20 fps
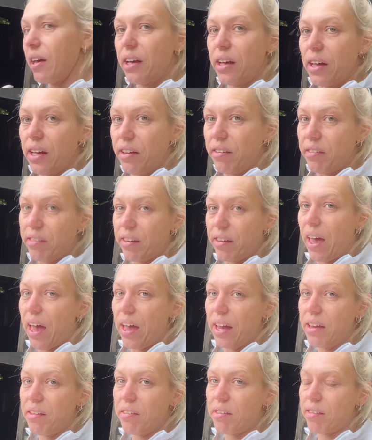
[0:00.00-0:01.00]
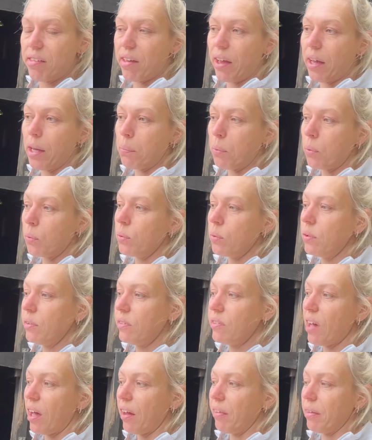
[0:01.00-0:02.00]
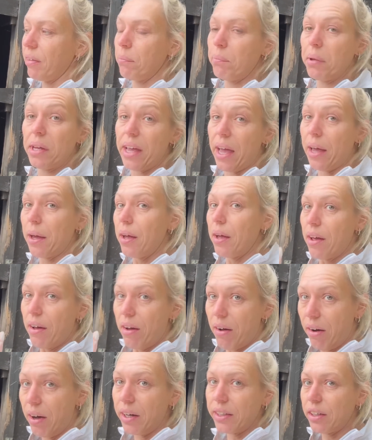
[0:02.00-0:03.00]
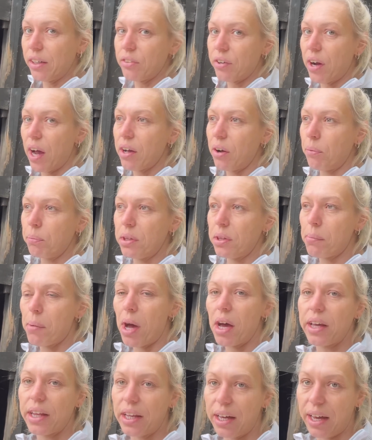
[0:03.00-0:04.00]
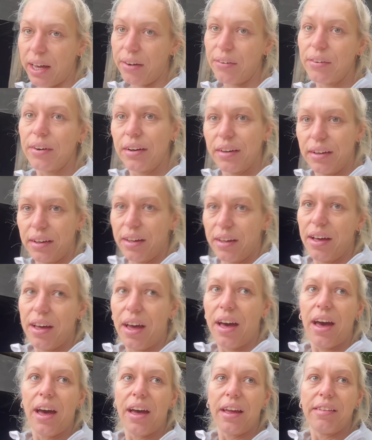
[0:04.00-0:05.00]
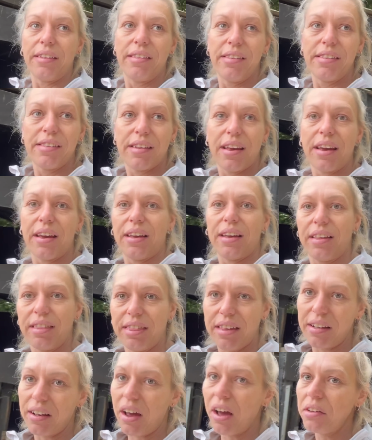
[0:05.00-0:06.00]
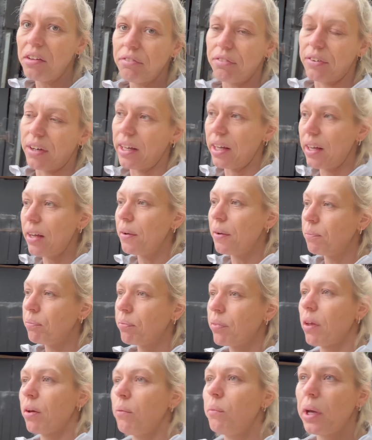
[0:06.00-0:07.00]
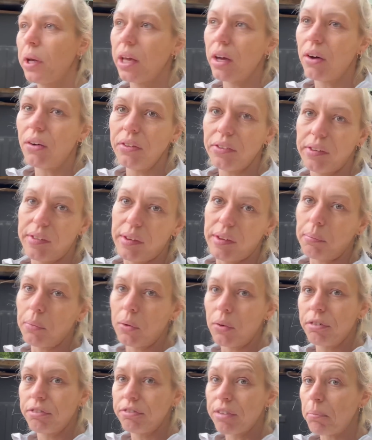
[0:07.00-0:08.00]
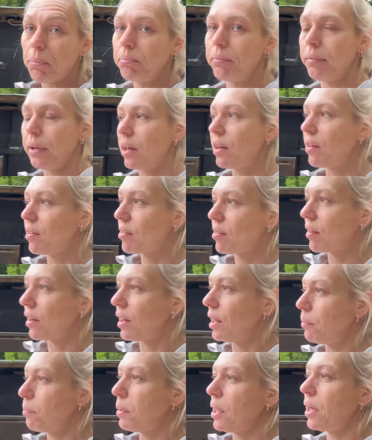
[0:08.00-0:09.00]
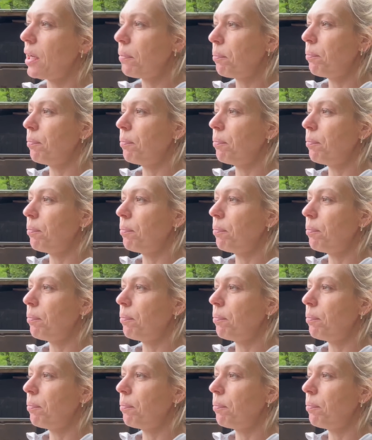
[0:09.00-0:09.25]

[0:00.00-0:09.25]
is to get his stable done. But yeah, I'm going to crack on with the mucking out, and then hopefully we'll get on to some more fun bits in a minute.